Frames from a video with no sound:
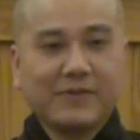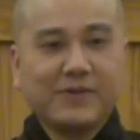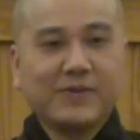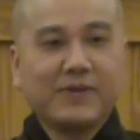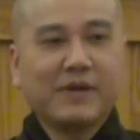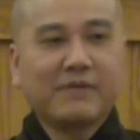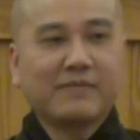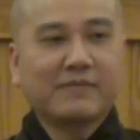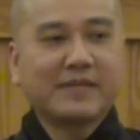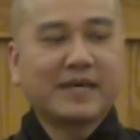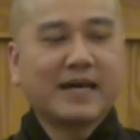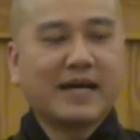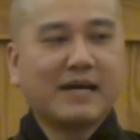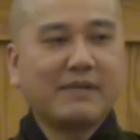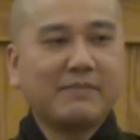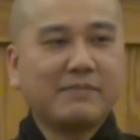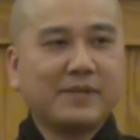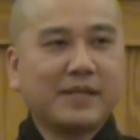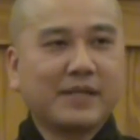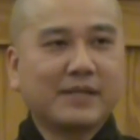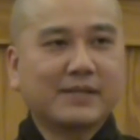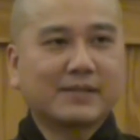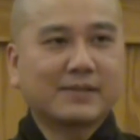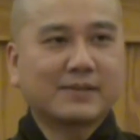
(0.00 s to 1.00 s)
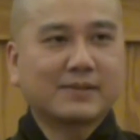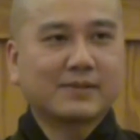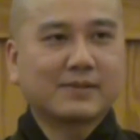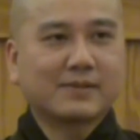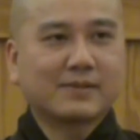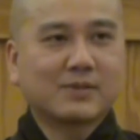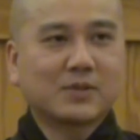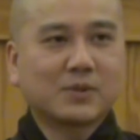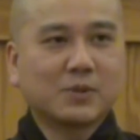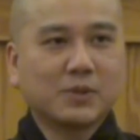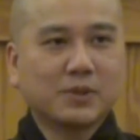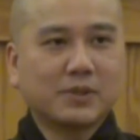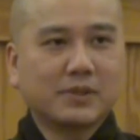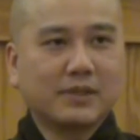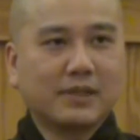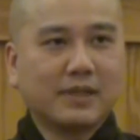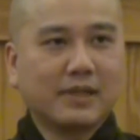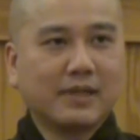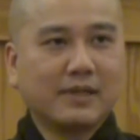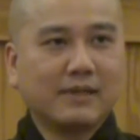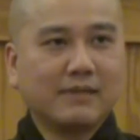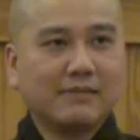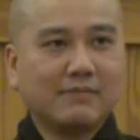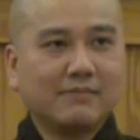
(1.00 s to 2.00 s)
if you have time next
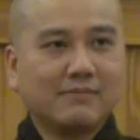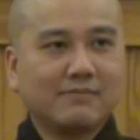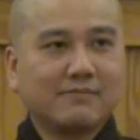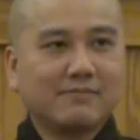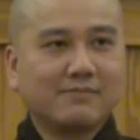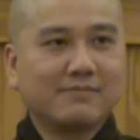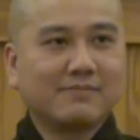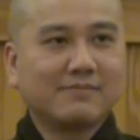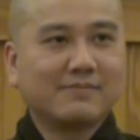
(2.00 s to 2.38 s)
Tuesday,